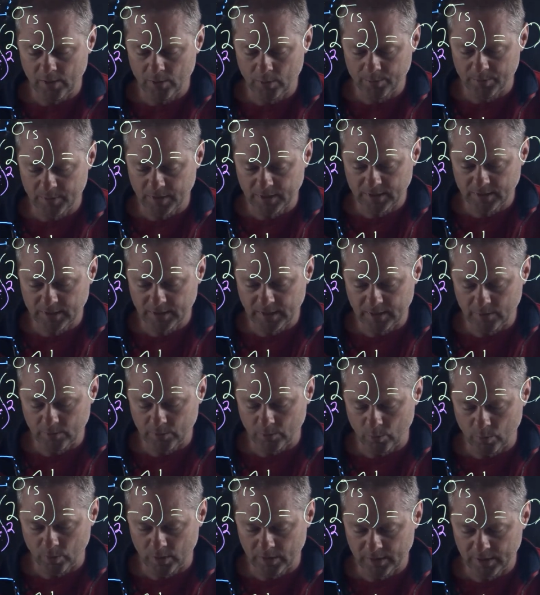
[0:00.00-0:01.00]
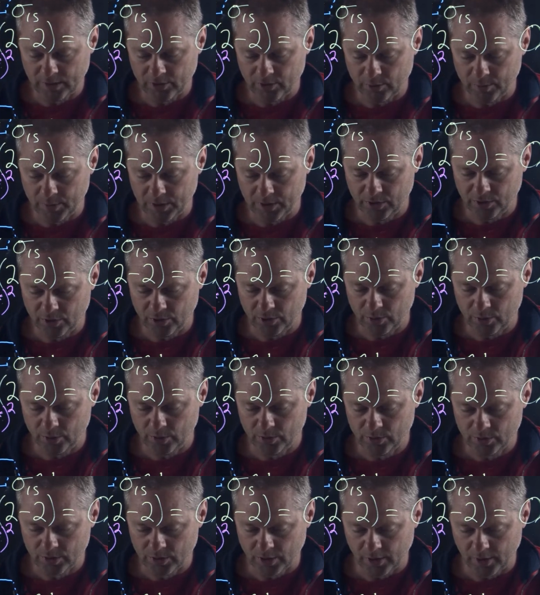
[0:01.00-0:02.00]
that's not 1, that should be 2,
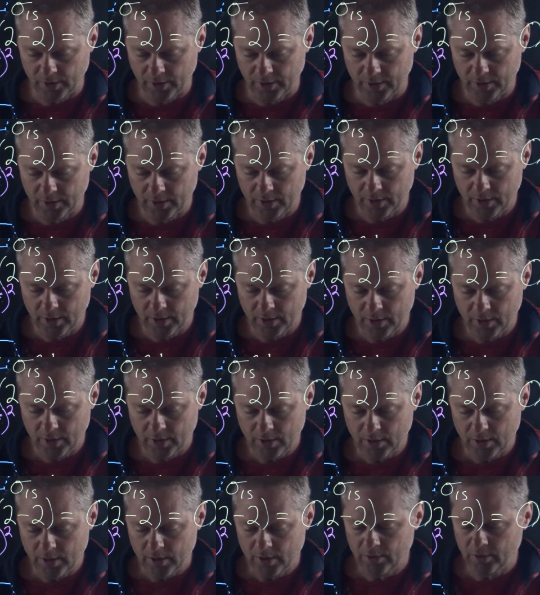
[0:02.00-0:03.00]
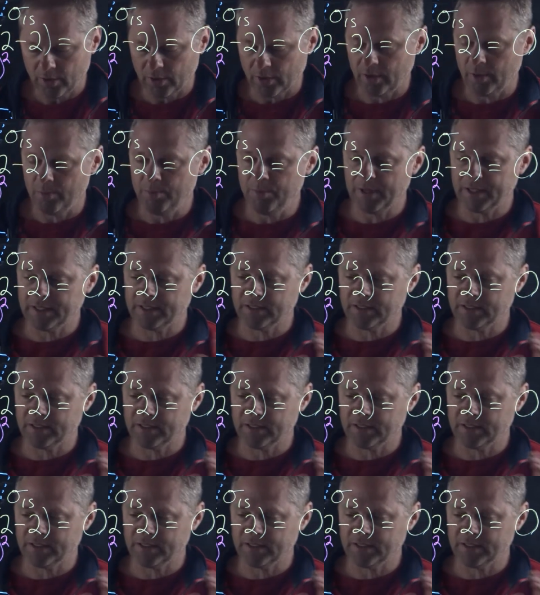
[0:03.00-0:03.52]
sorry. They're going to mix